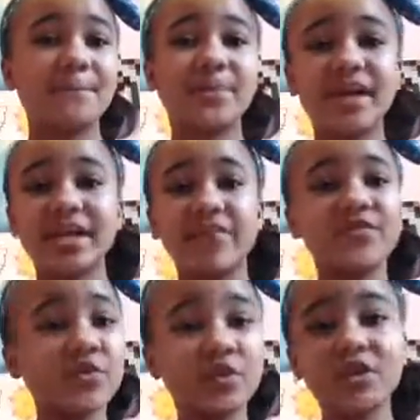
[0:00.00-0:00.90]
But
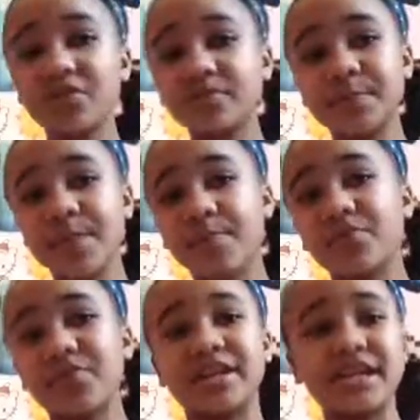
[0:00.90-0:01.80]
if you're one of those
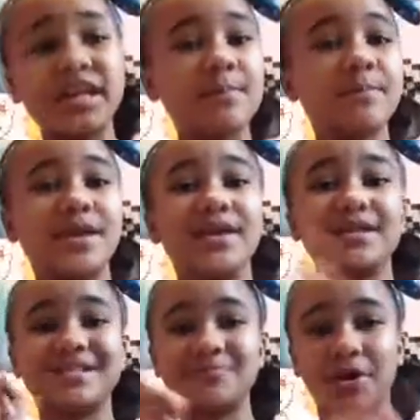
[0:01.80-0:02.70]
people, then keep being
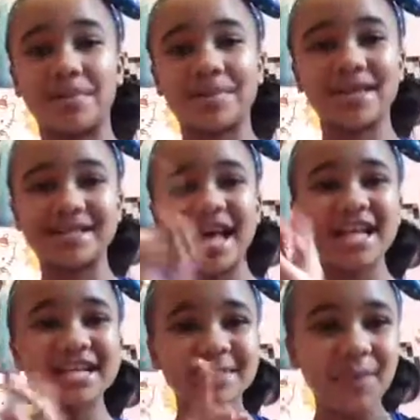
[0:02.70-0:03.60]
smart, because
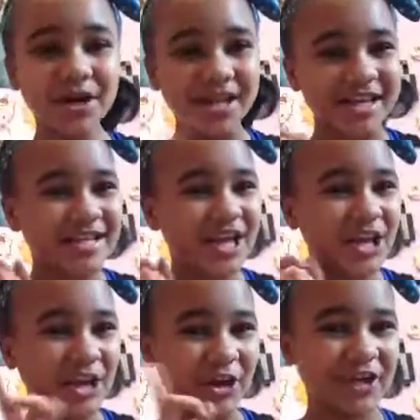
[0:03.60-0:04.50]
smart is
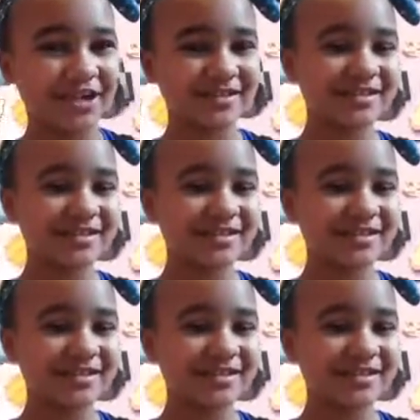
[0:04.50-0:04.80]
good.